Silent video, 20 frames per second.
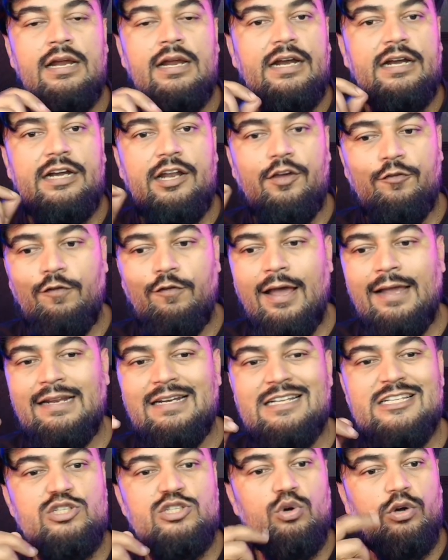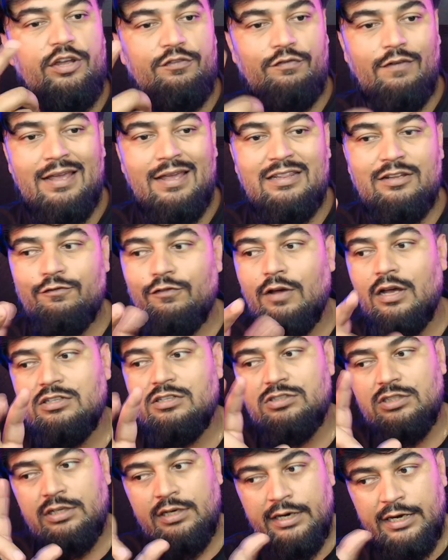define is to define the
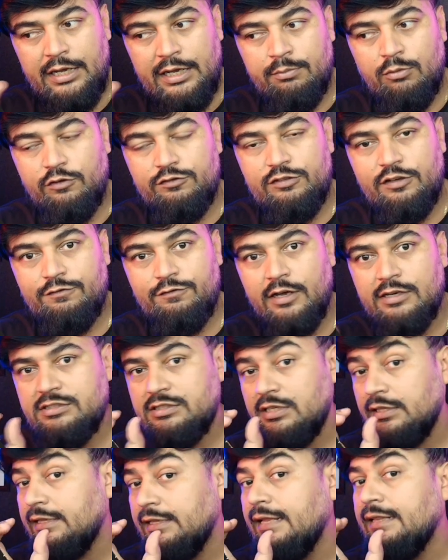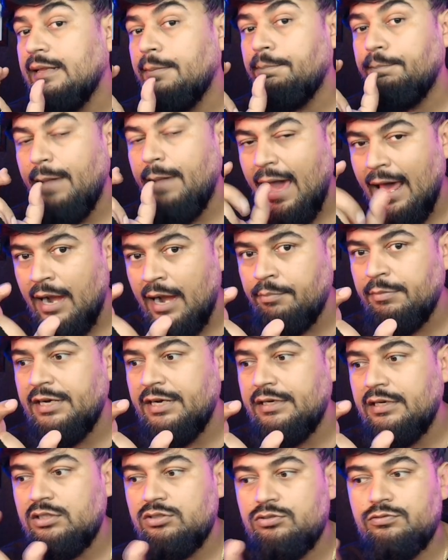function, name of the function, then the
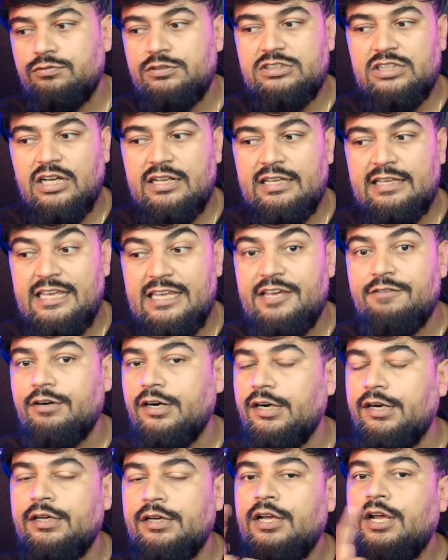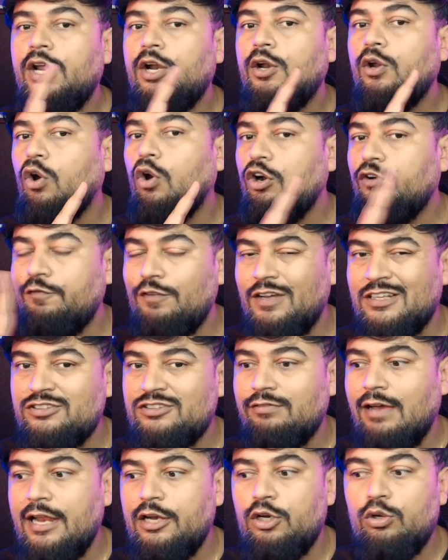parameters, which are keyword, not
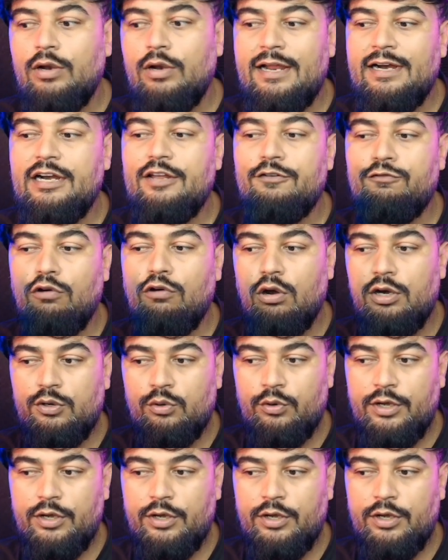fixed value like default.